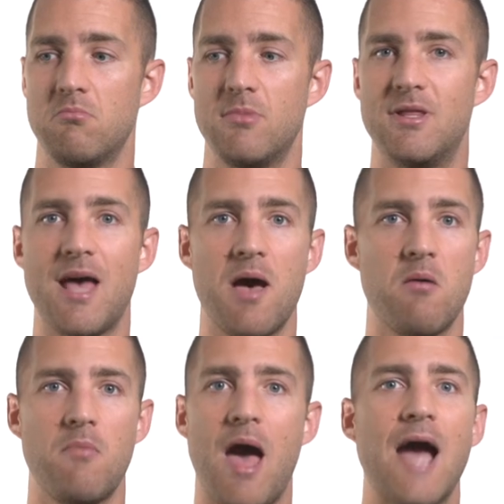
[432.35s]

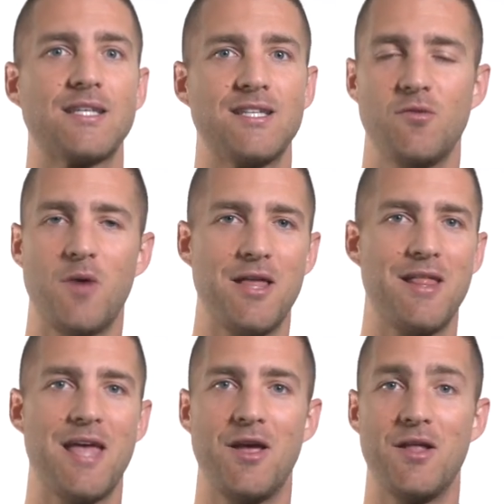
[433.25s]
them acting the way
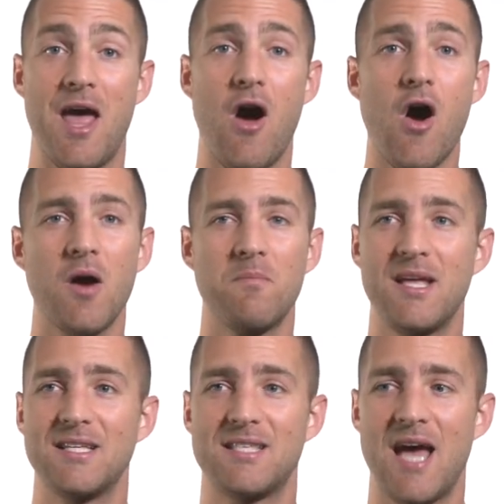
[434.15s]
that they are
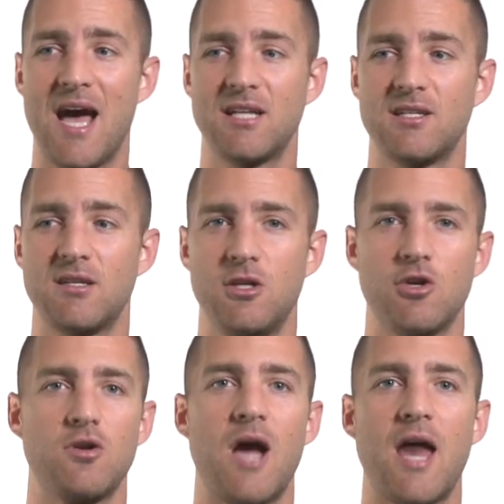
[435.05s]
means that
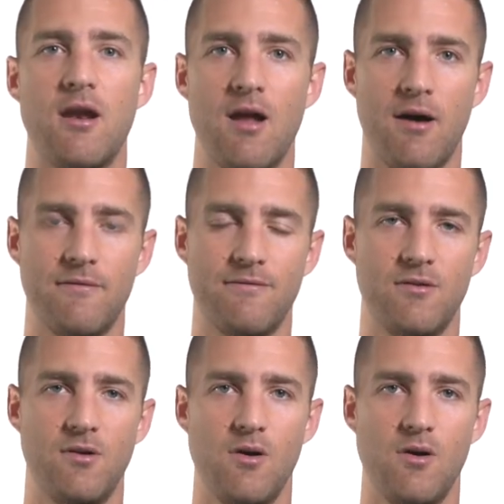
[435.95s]
you're not enough,